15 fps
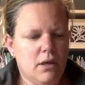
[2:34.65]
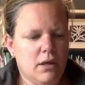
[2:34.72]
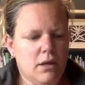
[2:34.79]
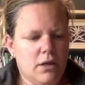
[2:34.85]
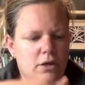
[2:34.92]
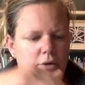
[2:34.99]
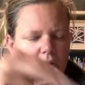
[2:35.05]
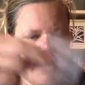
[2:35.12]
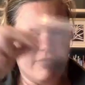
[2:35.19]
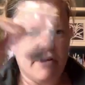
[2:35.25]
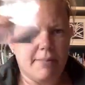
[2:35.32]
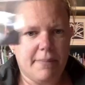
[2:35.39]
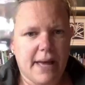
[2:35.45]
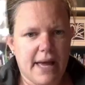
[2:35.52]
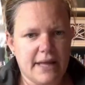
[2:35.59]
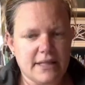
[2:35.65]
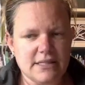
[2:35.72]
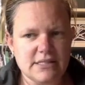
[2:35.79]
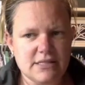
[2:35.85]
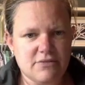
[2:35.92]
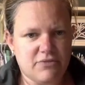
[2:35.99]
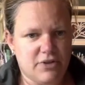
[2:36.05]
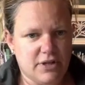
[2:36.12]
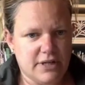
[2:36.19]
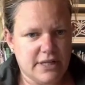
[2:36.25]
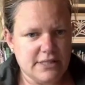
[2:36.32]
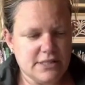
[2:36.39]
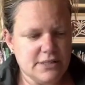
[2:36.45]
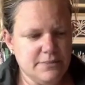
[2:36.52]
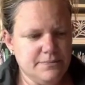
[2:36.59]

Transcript: You have a bag, this is fertilizer.